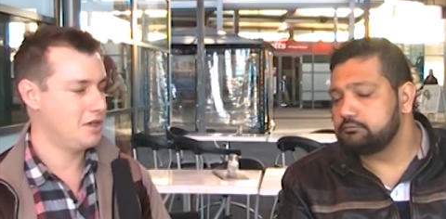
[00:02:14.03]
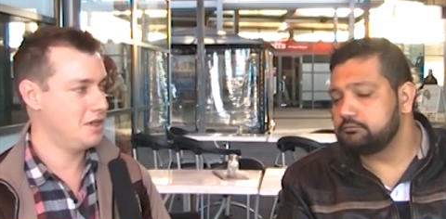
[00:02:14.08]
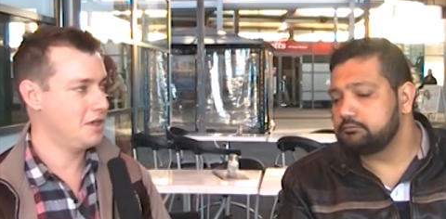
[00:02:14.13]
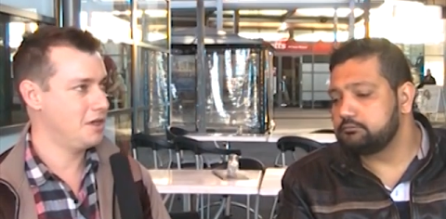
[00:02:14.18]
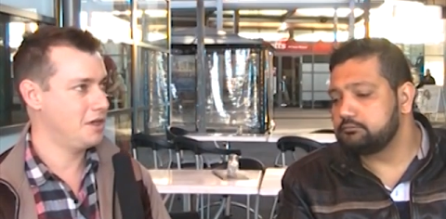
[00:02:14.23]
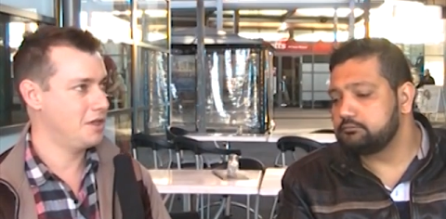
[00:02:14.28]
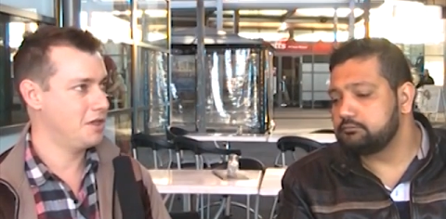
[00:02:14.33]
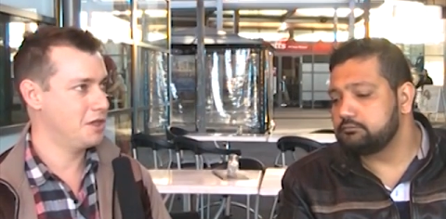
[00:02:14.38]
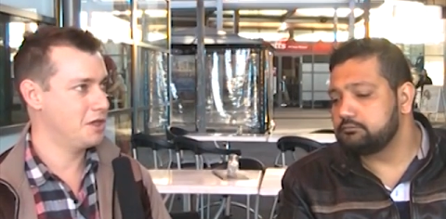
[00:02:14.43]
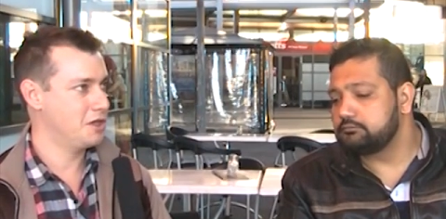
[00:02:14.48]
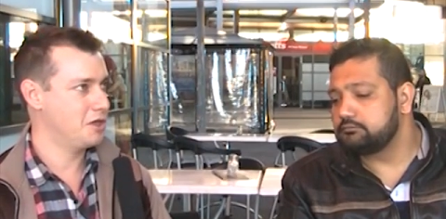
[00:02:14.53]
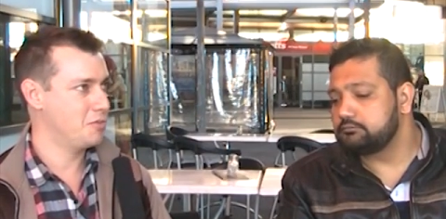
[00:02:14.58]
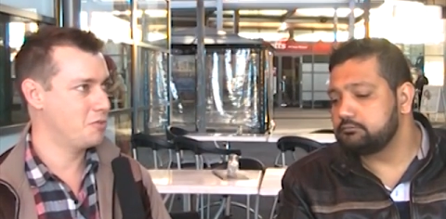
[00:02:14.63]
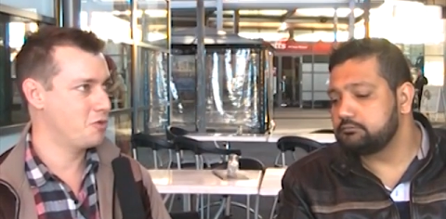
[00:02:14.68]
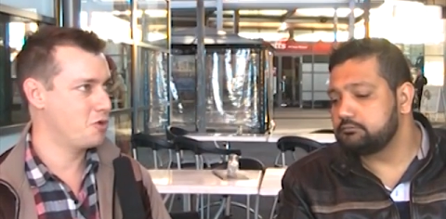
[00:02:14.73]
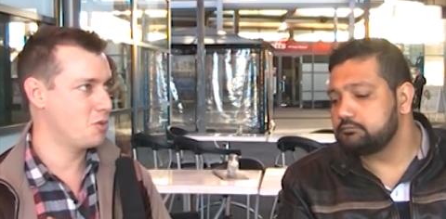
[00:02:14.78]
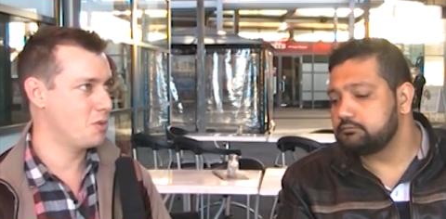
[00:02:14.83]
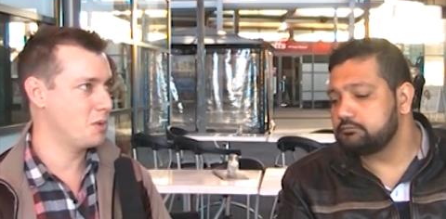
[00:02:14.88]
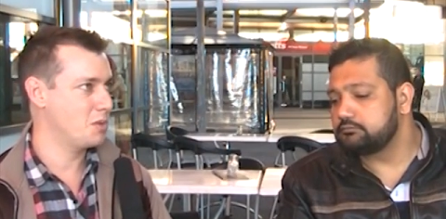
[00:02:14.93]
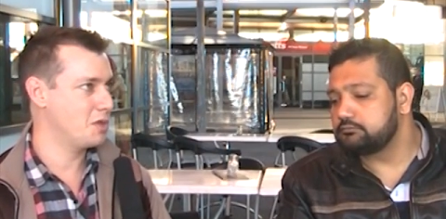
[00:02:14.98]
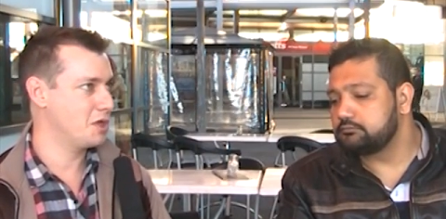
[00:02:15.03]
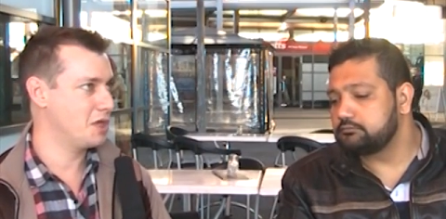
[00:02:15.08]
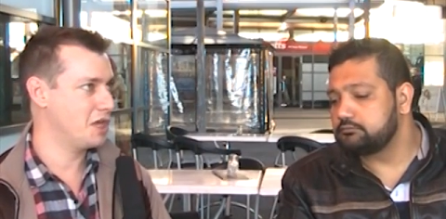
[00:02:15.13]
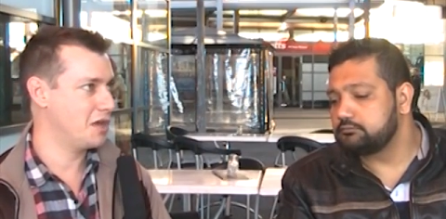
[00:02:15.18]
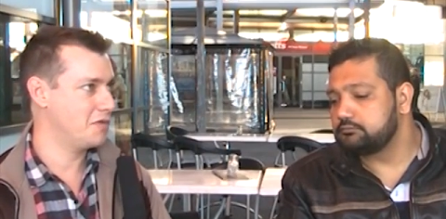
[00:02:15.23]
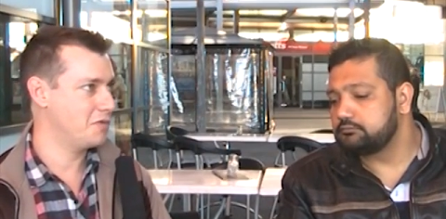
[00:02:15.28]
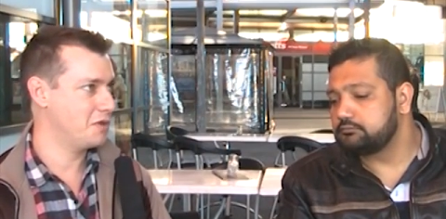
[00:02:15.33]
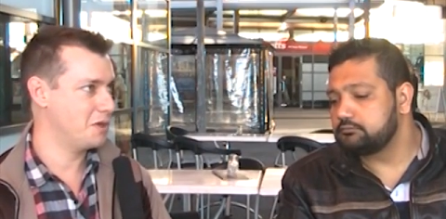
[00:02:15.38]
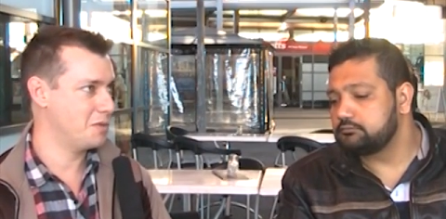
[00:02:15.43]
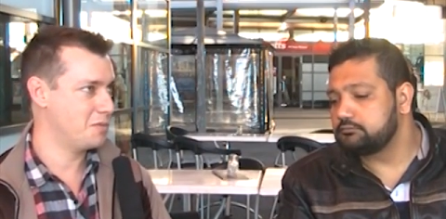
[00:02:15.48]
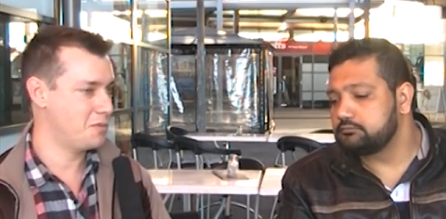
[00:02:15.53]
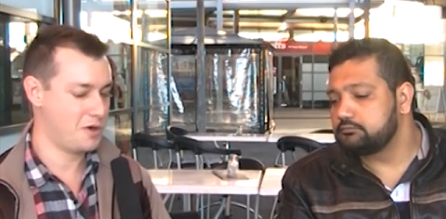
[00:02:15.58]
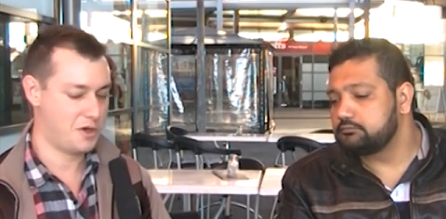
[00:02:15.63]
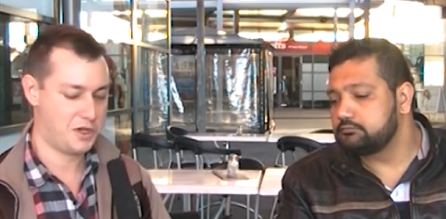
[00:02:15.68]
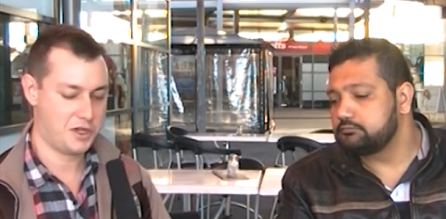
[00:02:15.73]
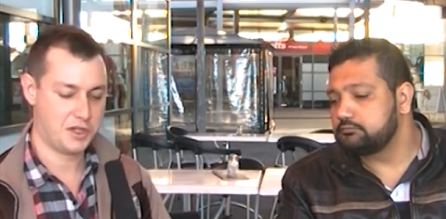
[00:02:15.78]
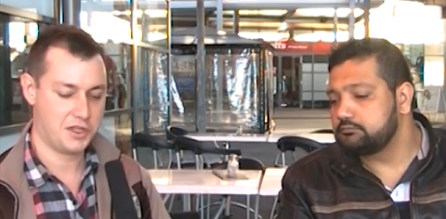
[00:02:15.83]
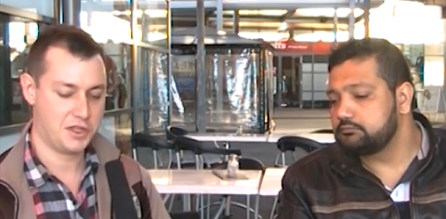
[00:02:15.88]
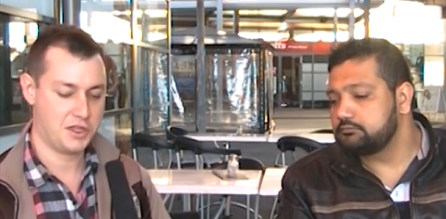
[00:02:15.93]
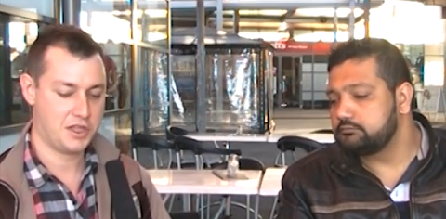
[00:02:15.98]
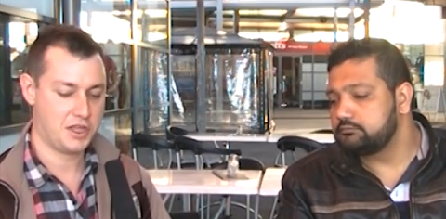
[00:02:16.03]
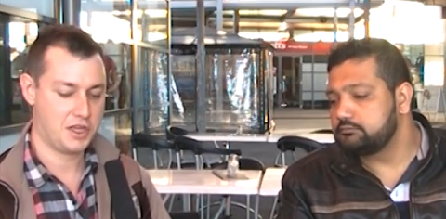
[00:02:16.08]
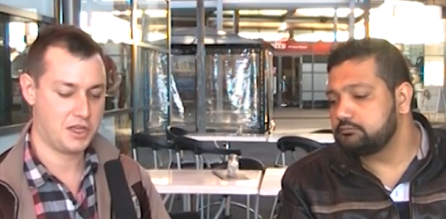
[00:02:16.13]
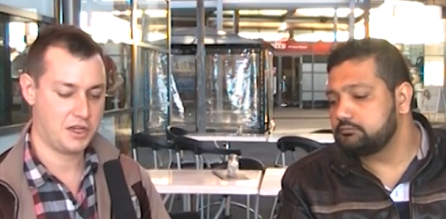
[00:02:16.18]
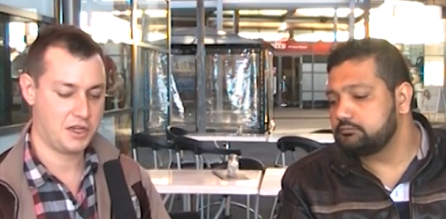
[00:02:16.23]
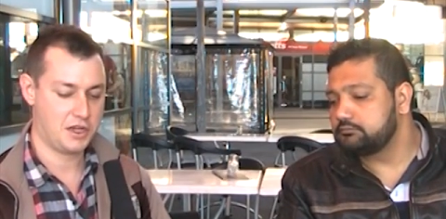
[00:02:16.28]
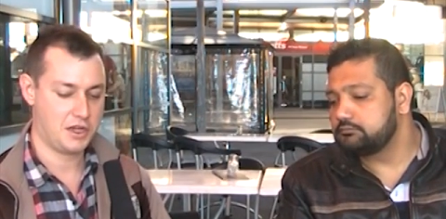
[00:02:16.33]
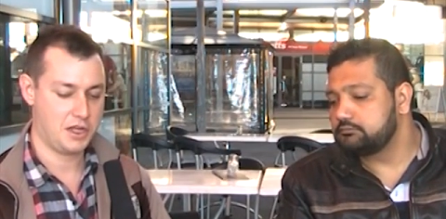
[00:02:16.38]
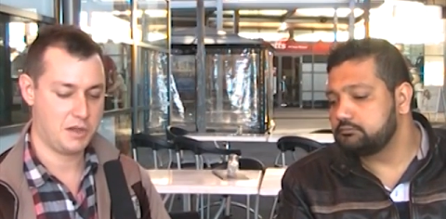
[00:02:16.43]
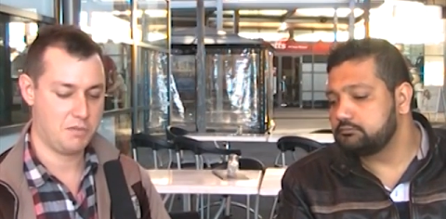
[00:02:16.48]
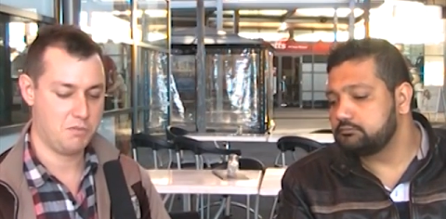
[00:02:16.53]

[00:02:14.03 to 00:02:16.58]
Speaker 1: I, think I'd probably have the impression that uh,